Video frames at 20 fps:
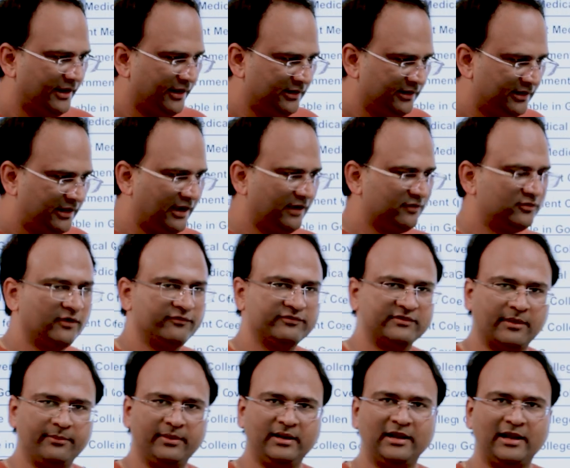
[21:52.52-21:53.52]
In case of
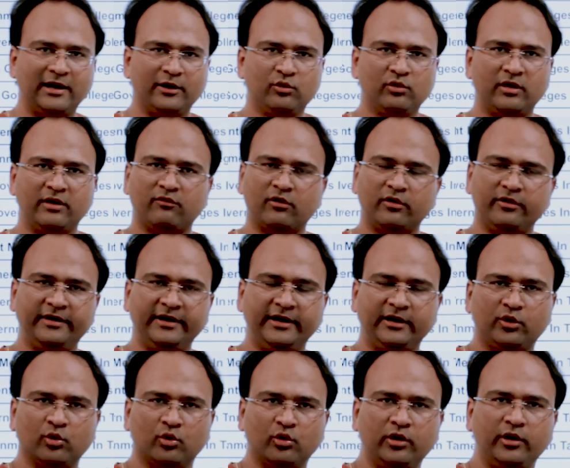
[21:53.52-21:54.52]
Tamil Nadu, I've
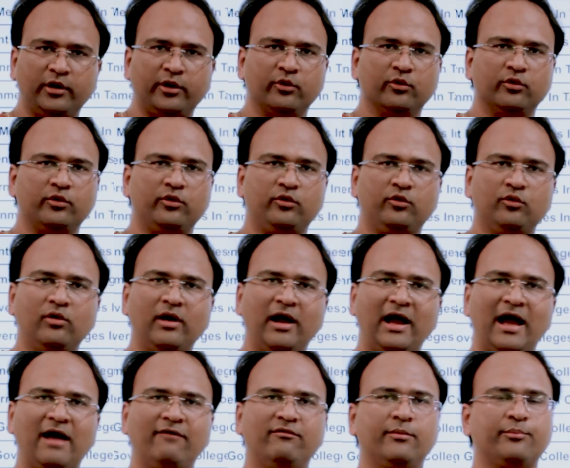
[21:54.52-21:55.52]
already told you, you
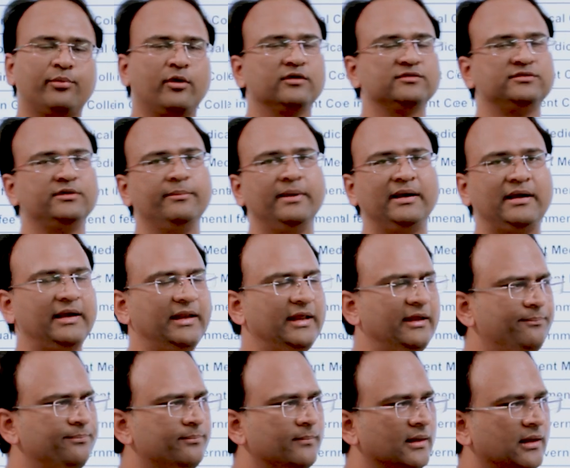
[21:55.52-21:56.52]
have
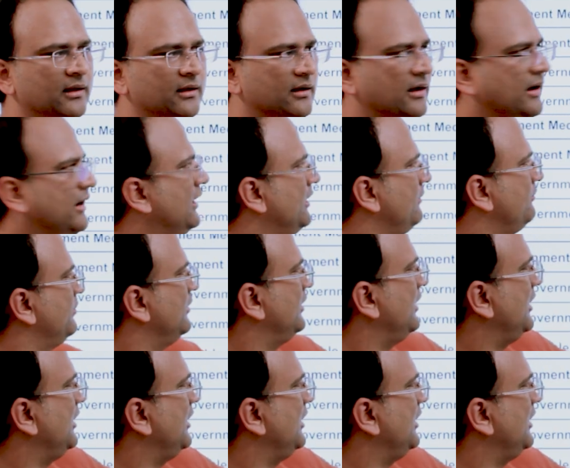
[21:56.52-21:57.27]
approximately uh,